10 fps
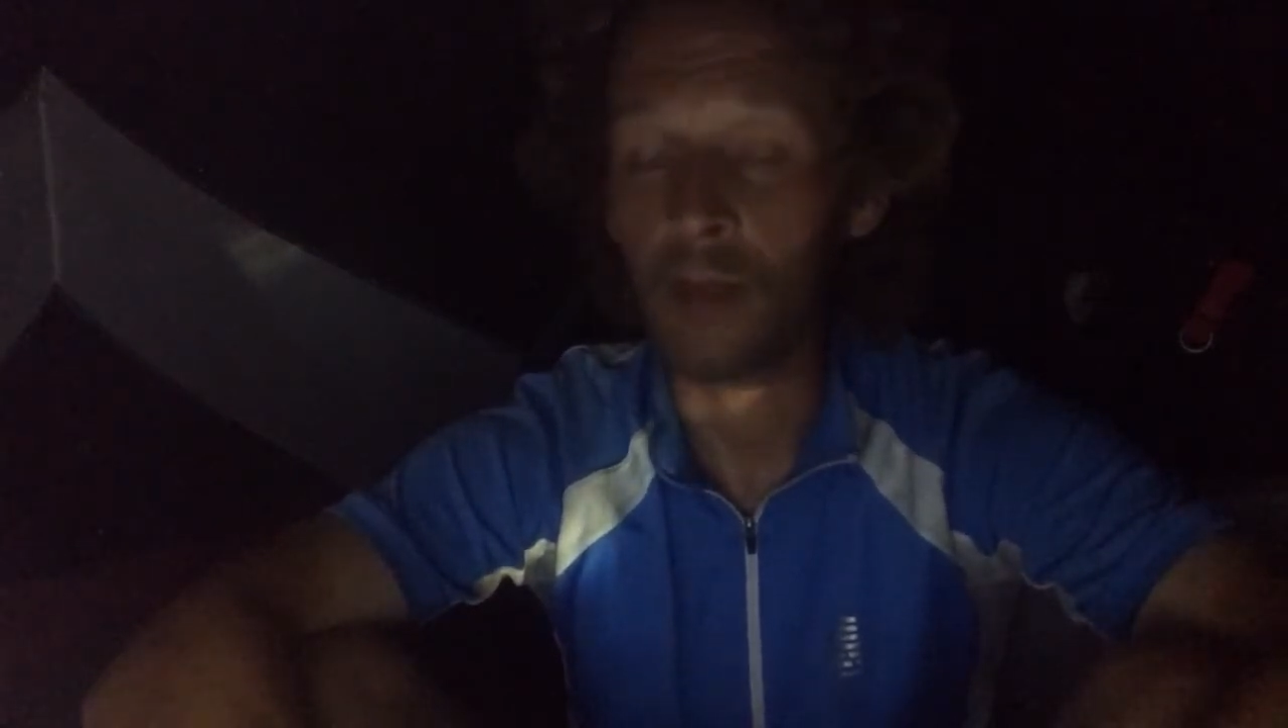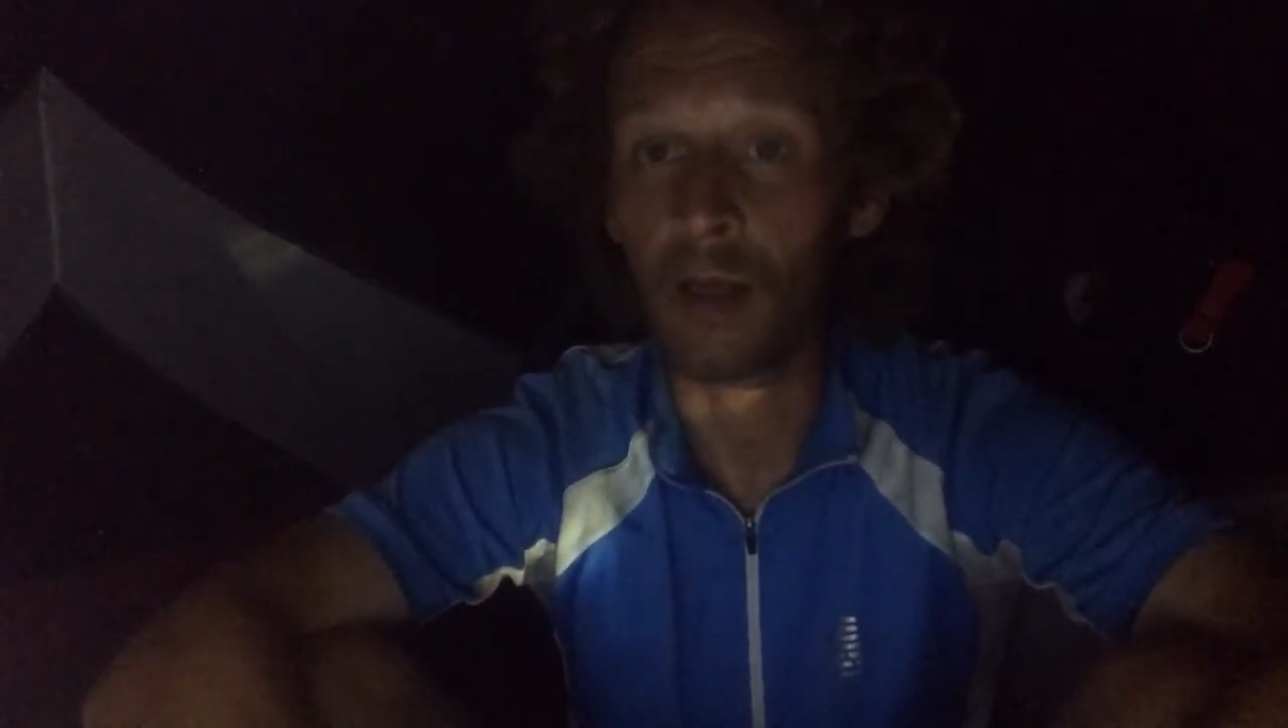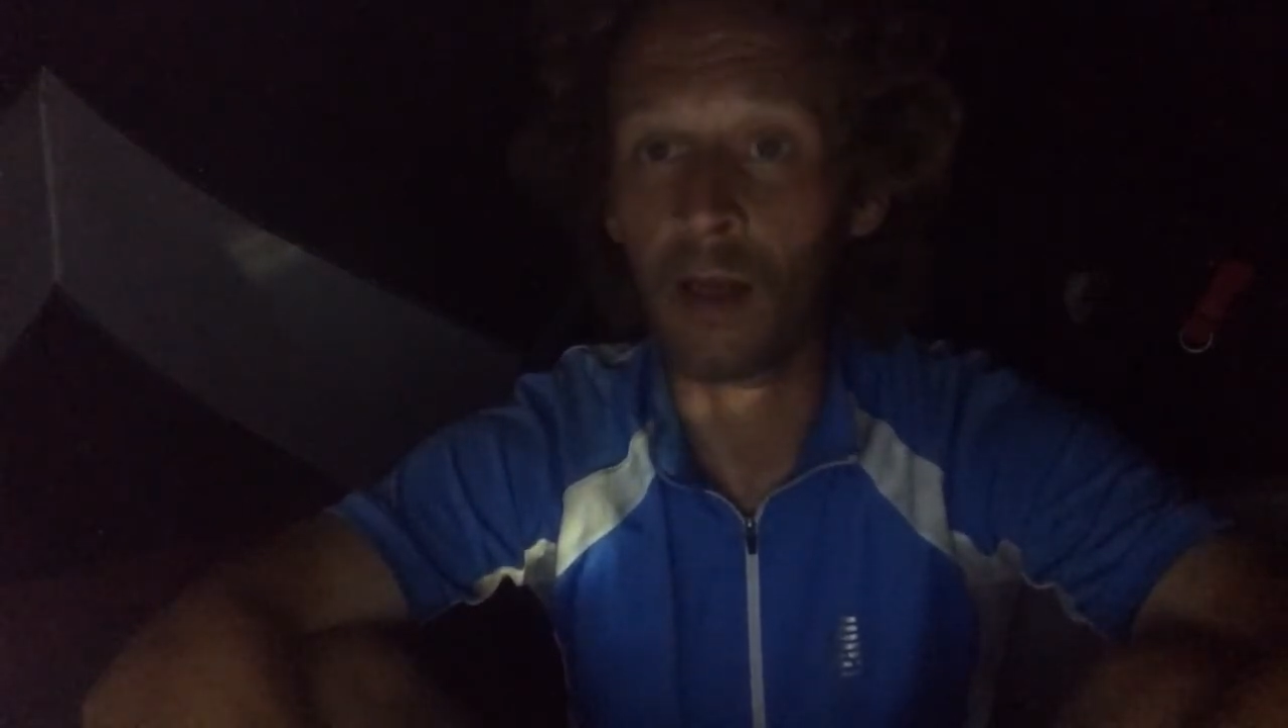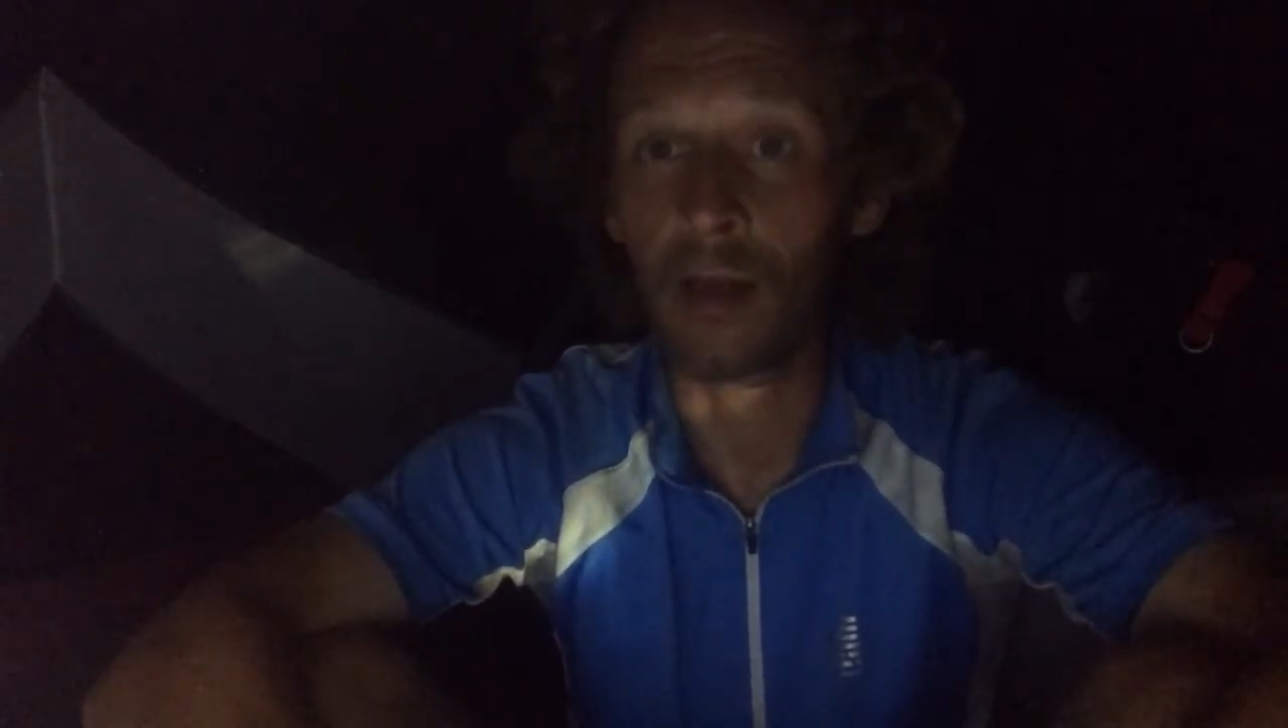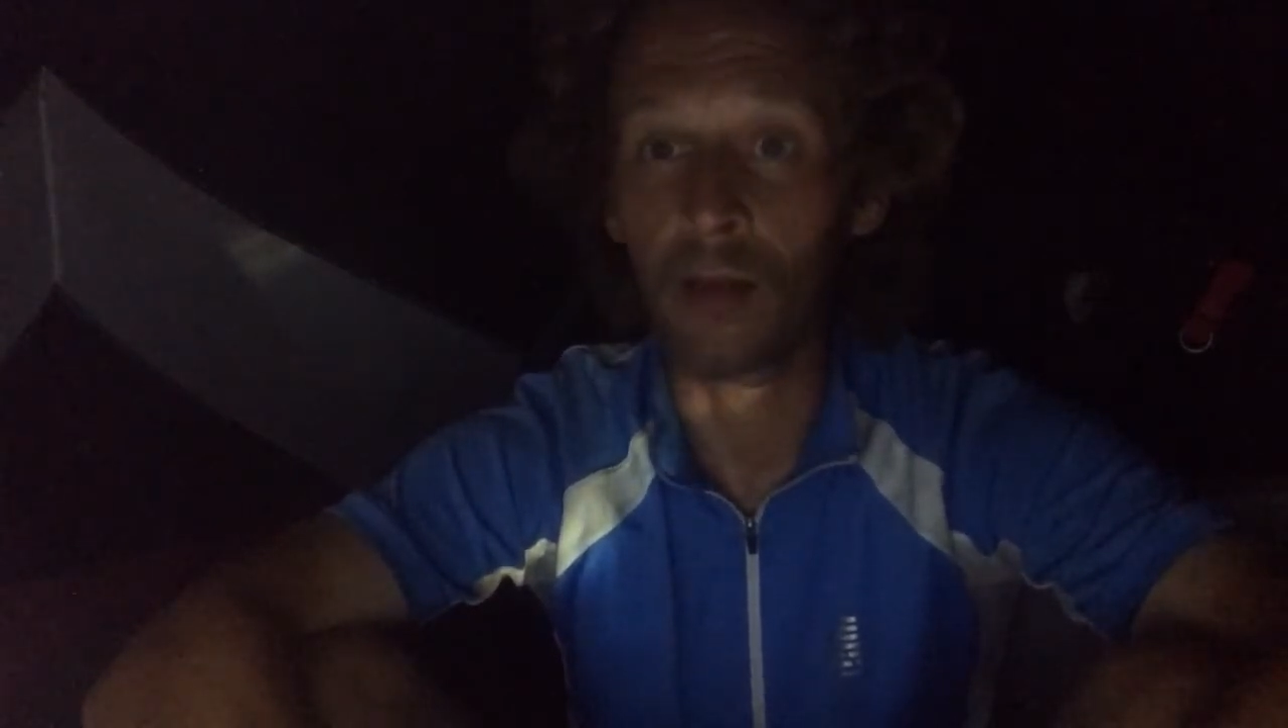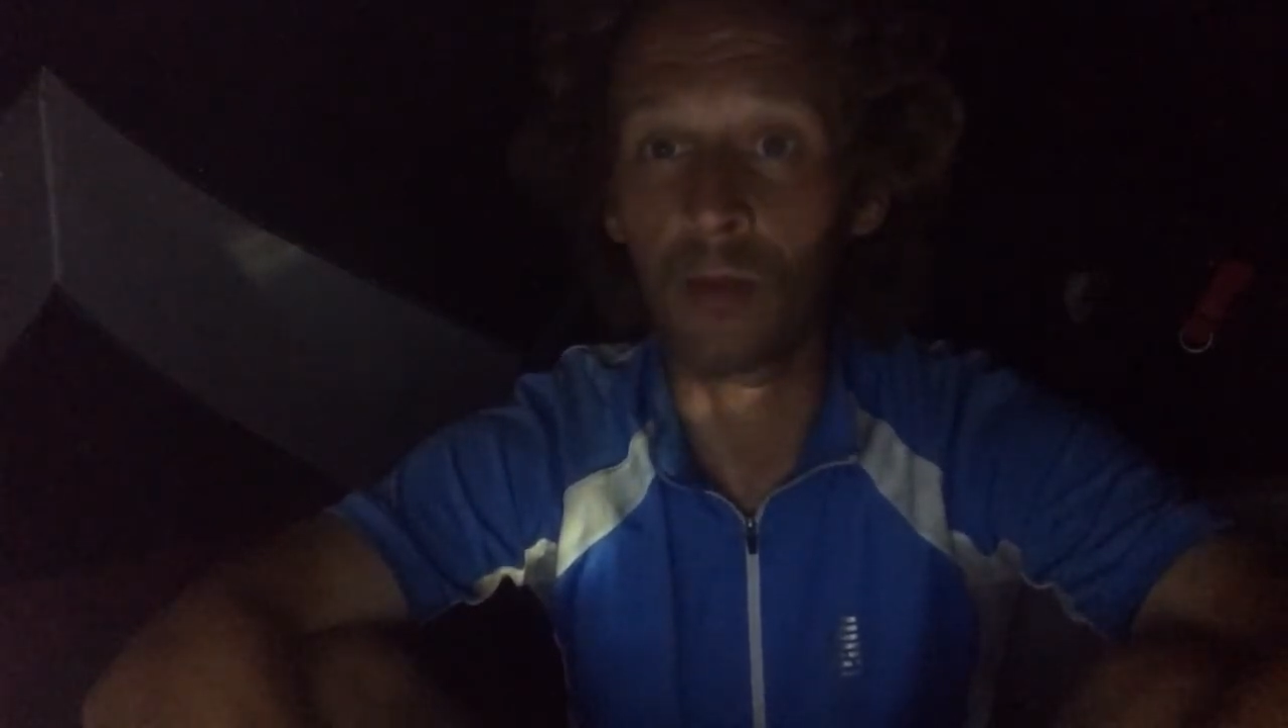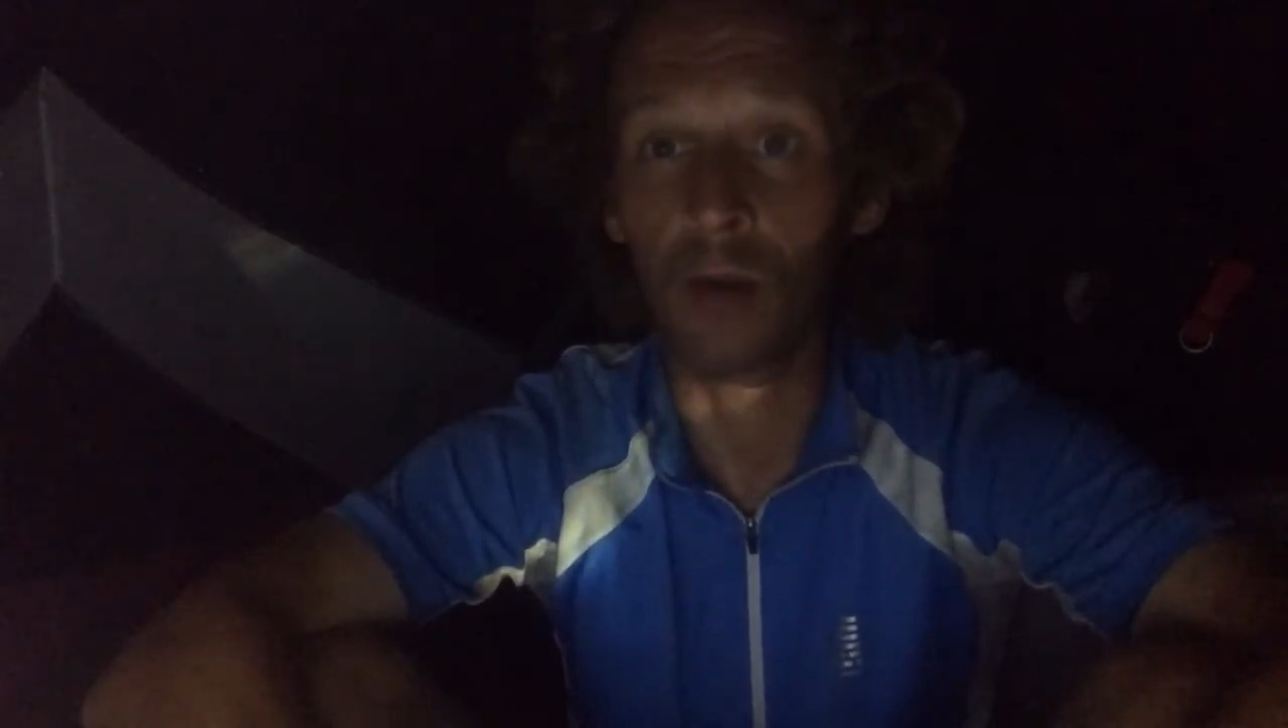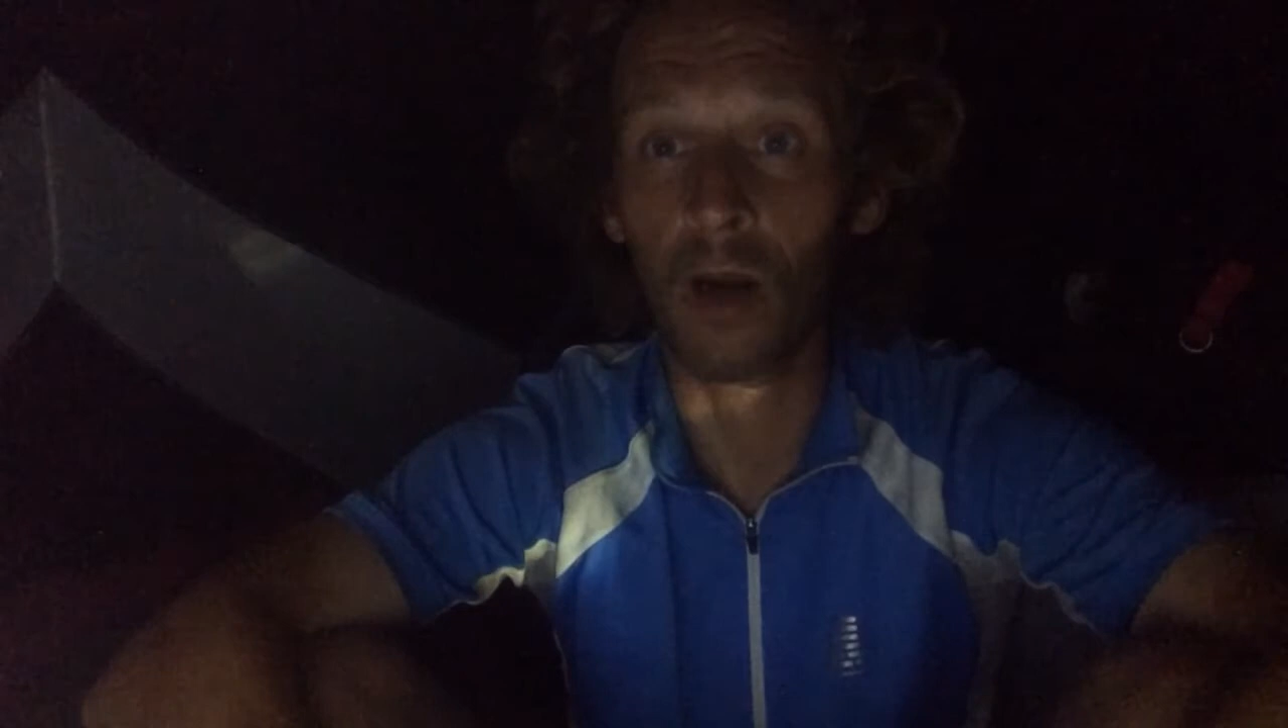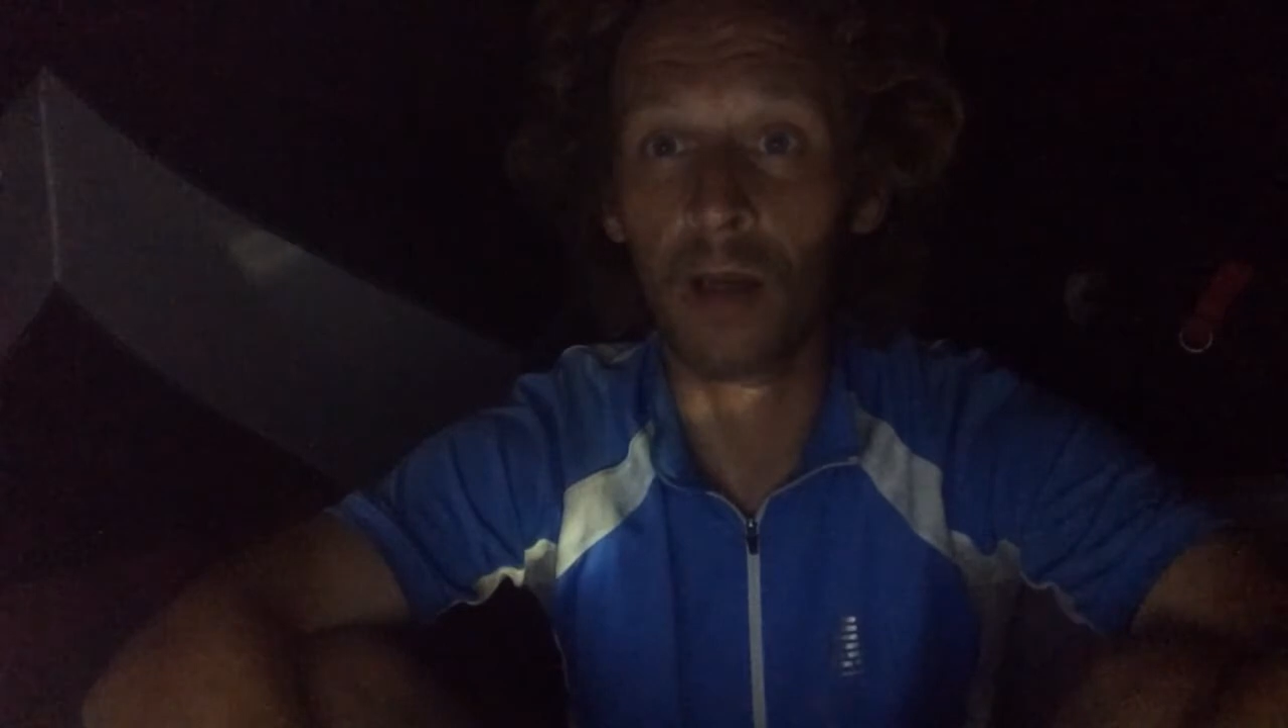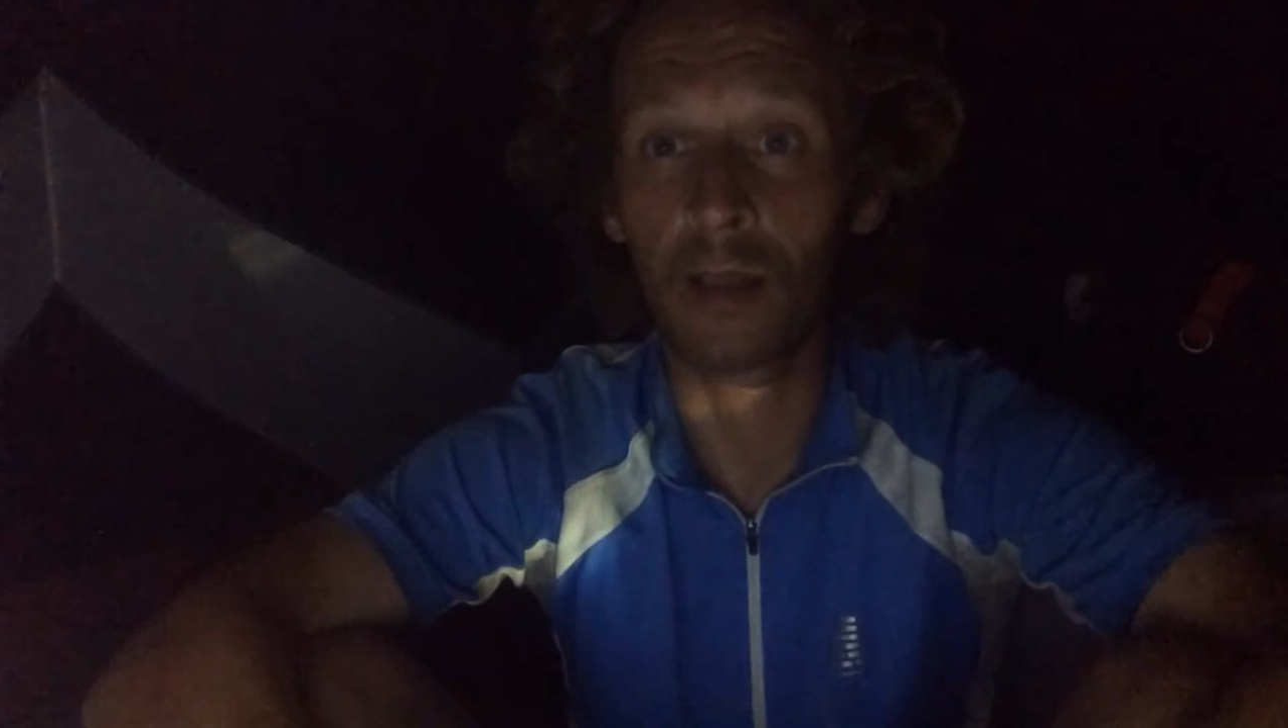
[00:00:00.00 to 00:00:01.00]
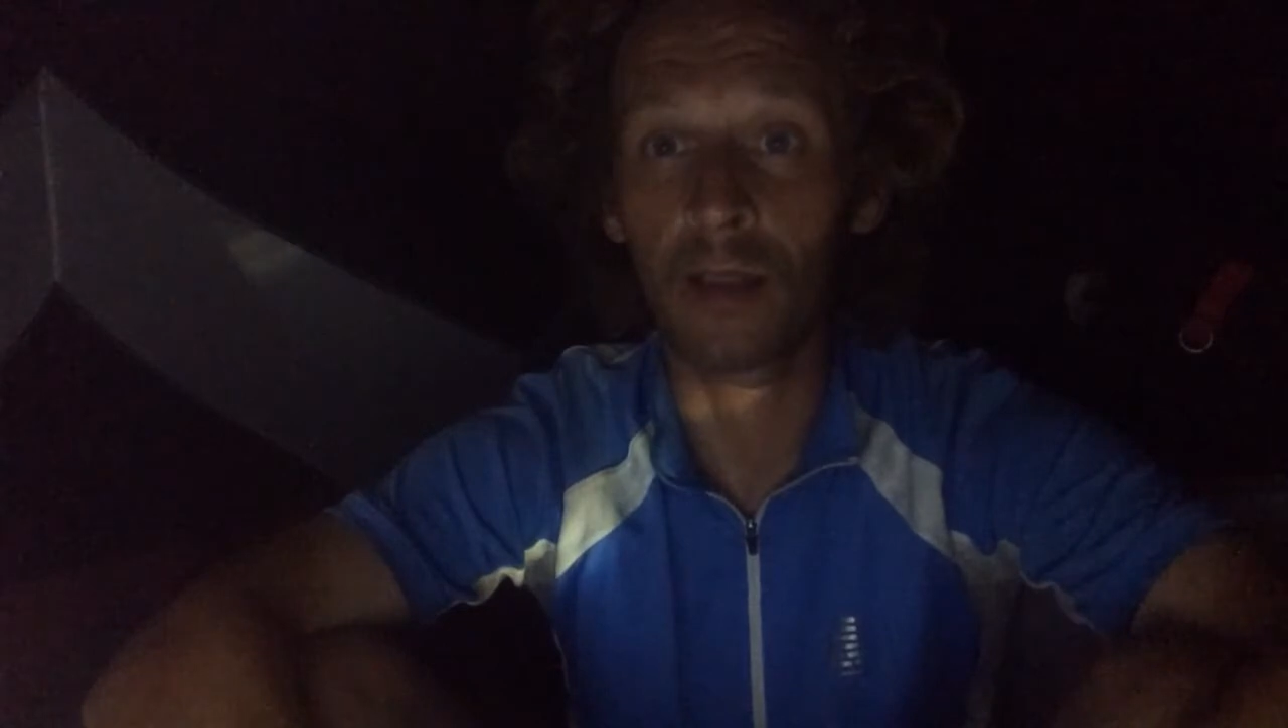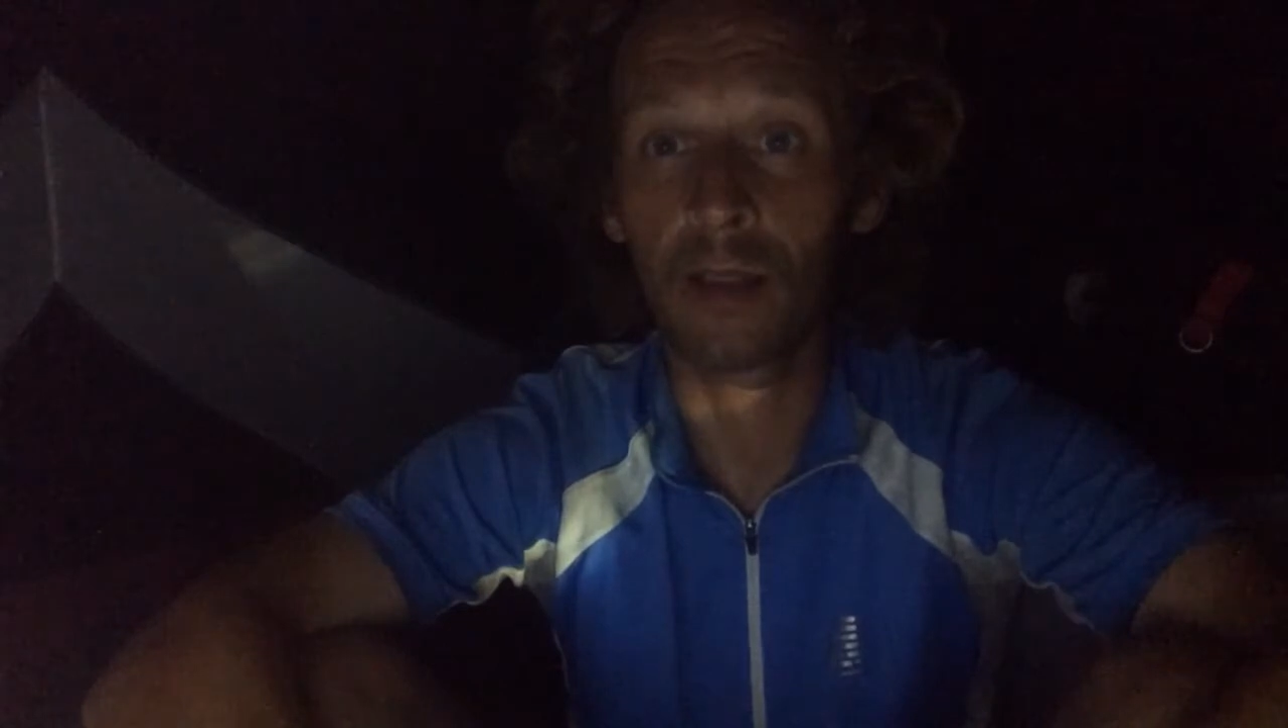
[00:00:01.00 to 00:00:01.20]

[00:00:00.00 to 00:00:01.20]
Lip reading: the ride